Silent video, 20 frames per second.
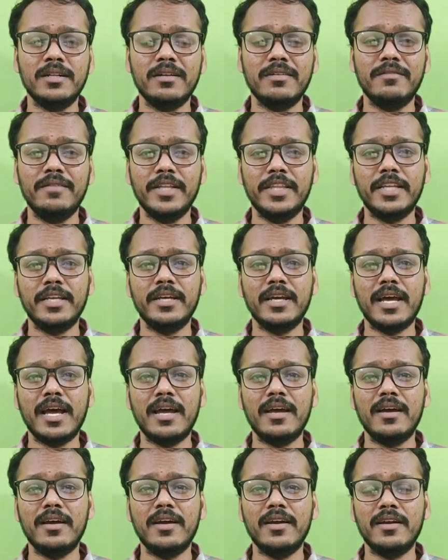with
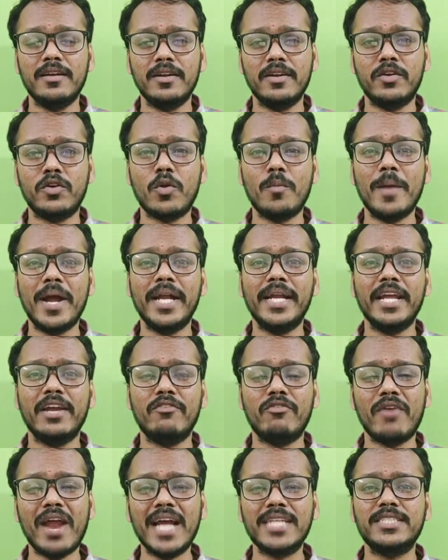traumatic
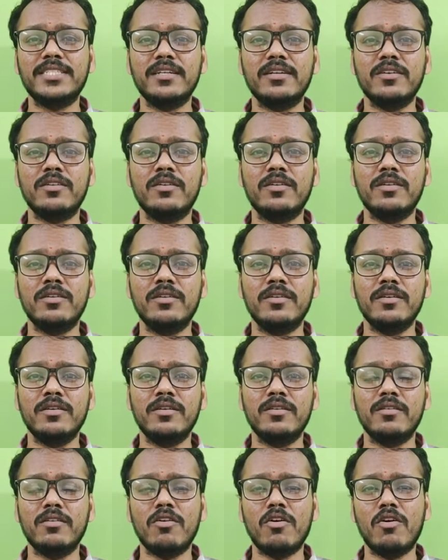fracture
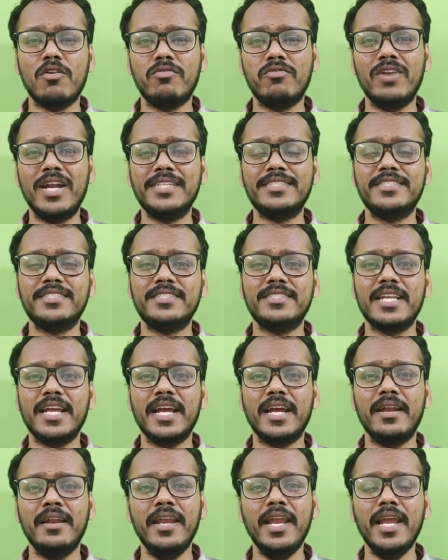of, let's
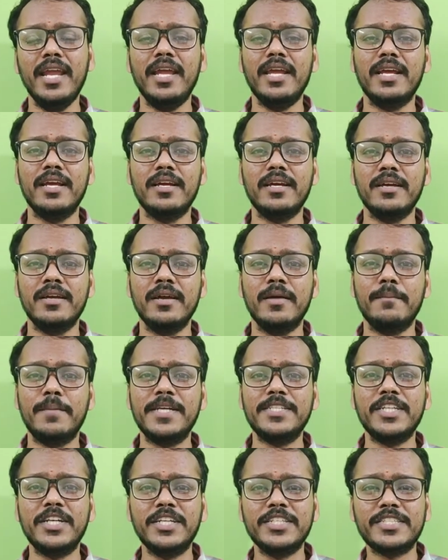take, knee.
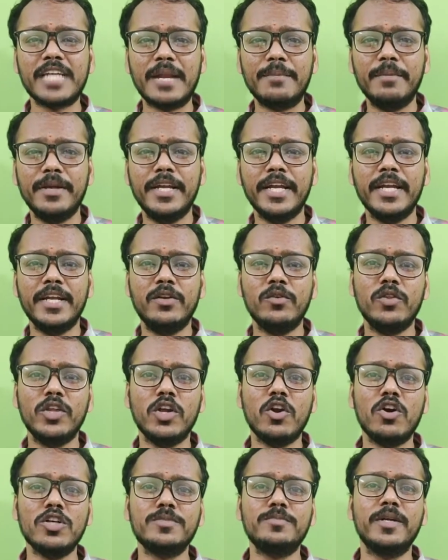Patient is admitting to the
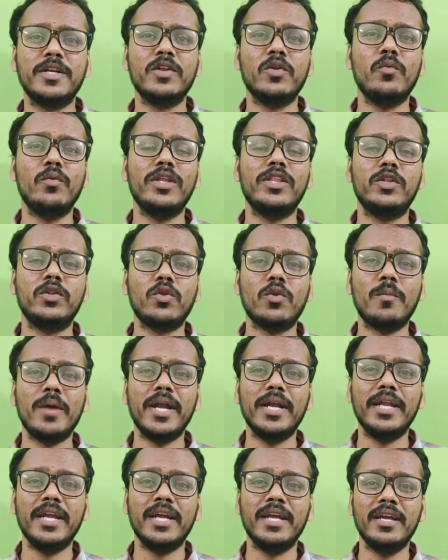hospital with
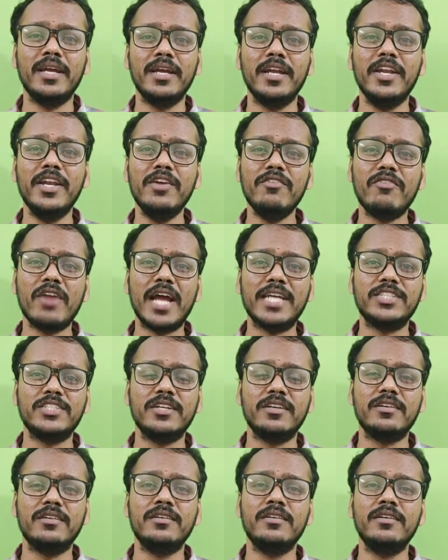traumatic knee
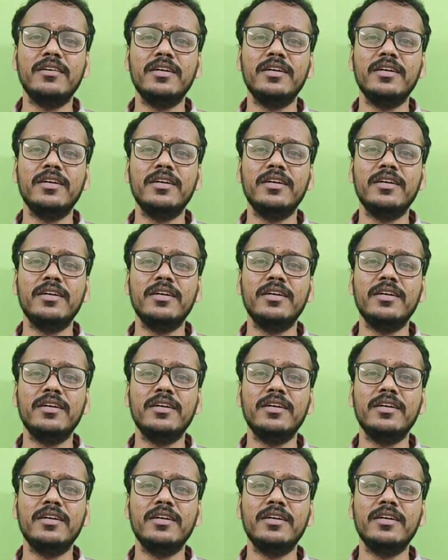fracture.